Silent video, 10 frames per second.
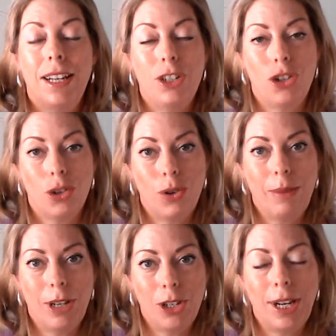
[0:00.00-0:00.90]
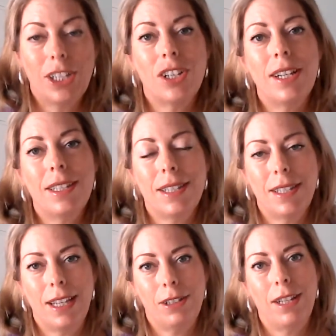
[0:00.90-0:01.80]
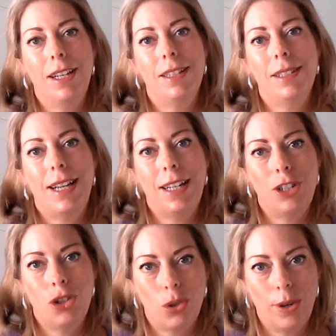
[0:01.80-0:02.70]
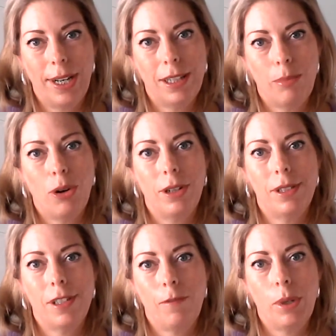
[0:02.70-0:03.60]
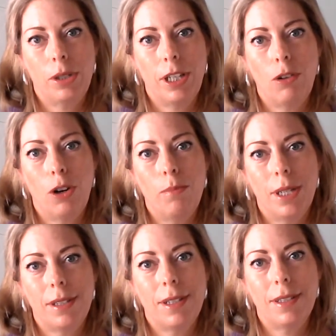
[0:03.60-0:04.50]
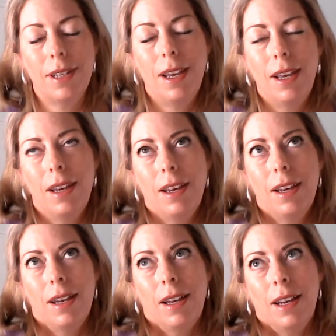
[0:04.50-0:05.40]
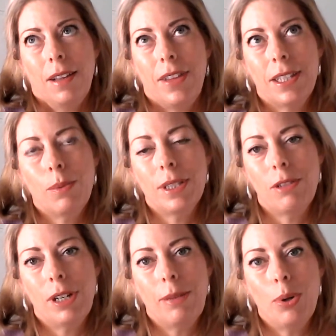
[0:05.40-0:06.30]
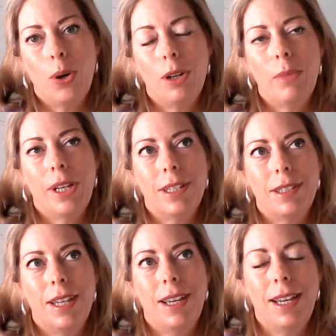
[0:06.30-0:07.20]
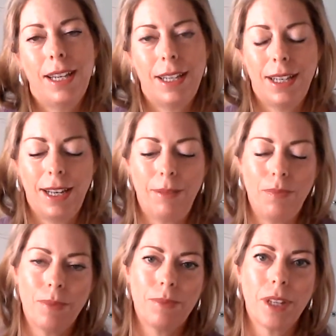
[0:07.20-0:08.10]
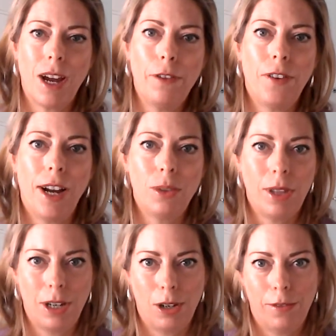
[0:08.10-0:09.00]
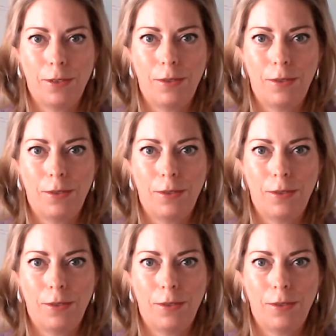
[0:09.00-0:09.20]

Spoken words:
enjoyment. You'll actually settle in and start enjoying the process of building your own business. This one's really important because I find with a lot of,